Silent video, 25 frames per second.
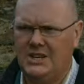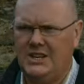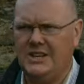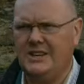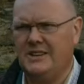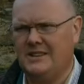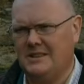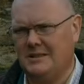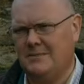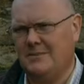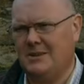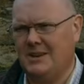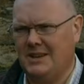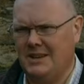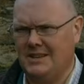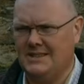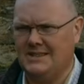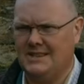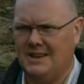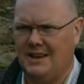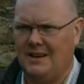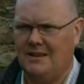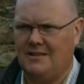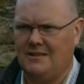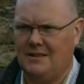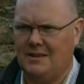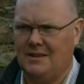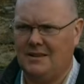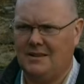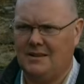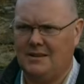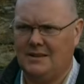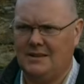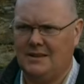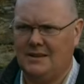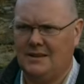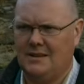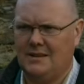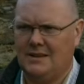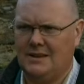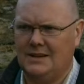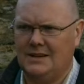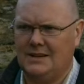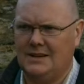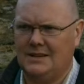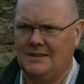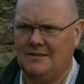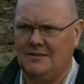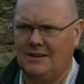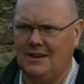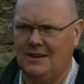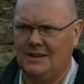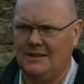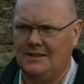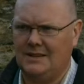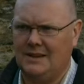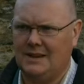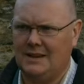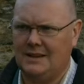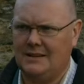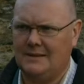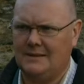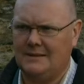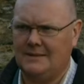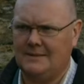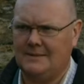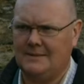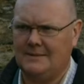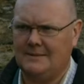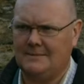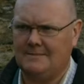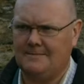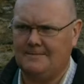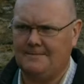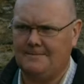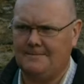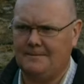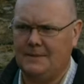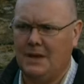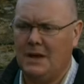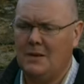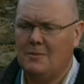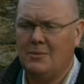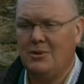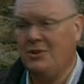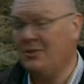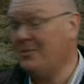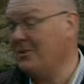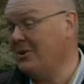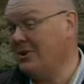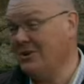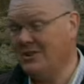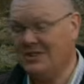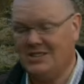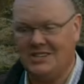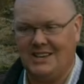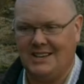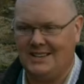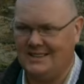you needed to be near Sarah. I think you did the right thing. But there'll be other